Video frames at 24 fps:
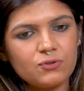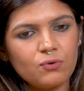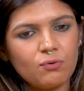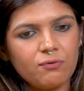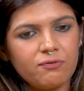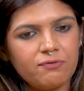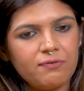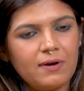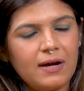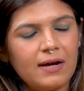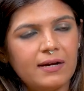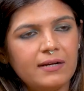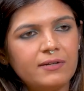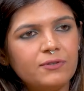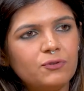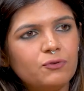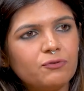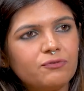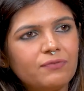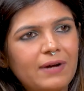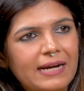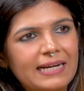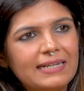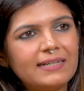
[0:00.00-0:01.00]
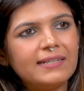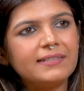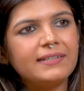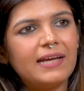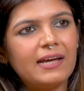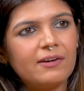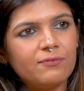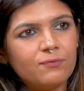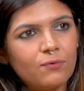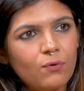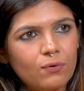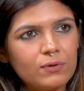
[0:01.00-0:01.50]
so far, to file a
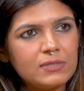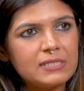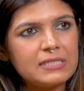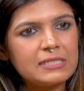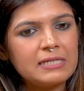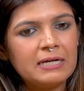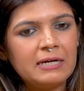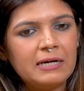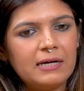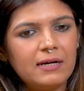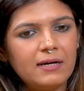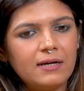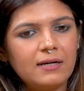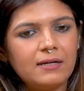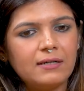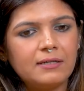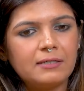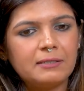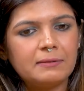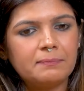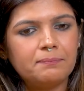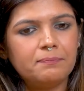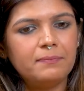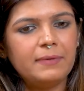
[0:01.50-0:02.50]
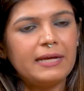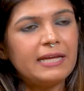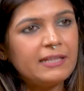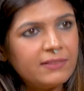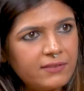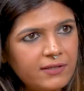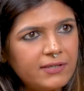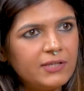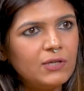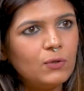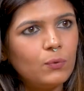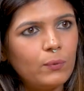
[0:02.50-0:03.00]
divorce
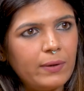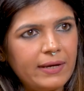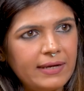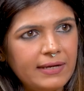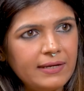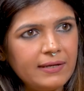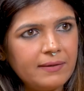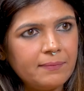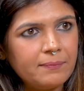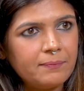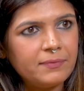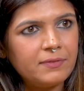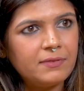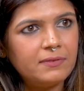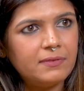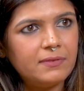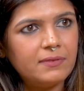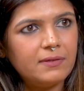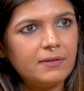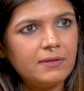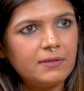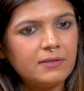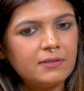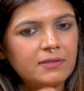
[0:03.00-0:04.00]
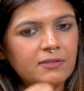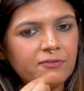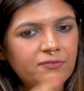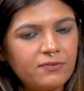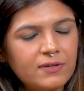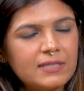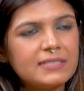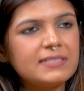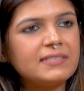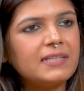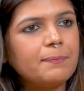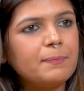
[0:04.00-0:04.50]
in the UAE, the
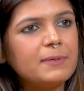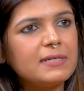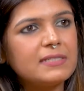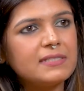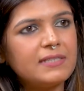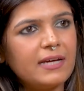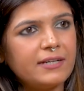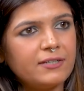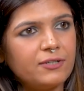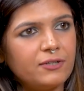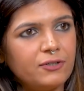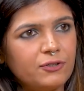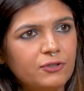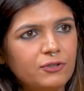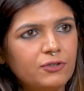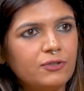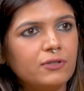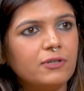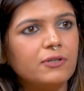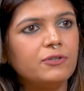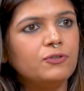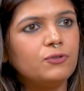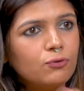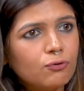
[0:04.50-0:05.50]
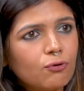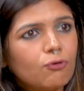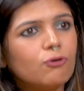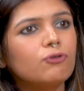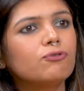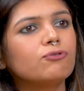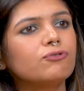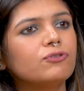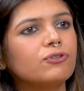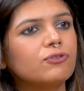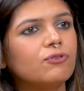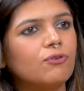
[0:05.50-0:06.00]
first step is that you go
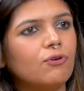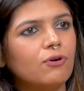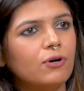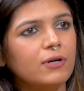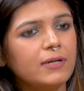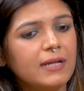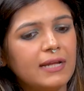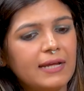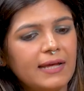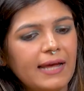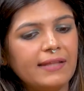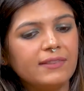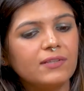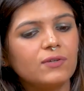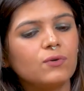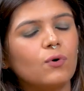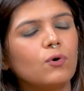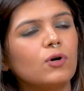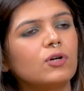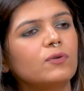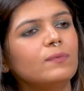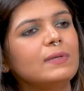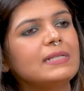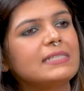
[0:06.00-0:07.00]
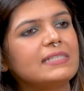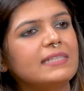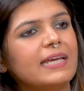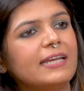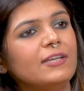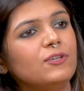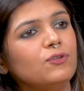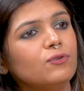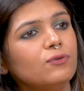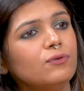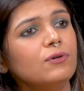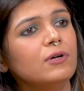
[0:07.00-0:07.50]
to the court and the court will
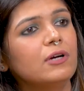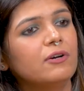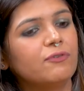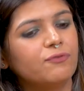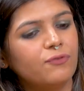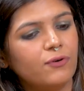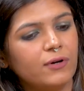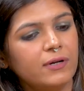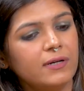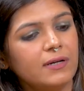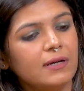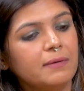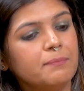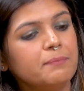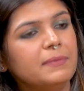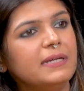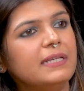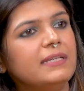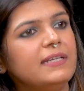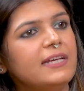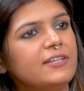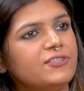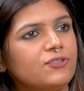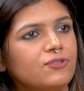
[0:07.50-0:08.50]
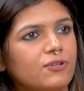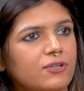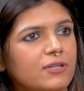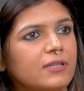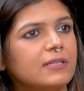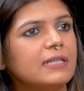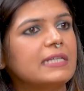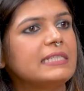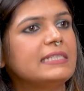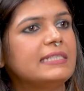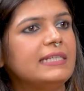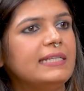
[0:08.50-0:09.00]
send you for a mediation or a
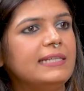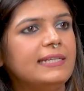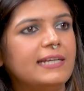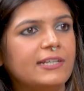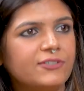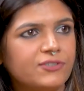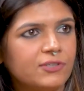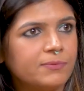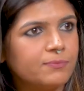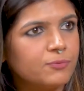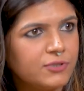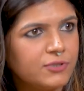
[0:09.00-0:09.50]
conciliation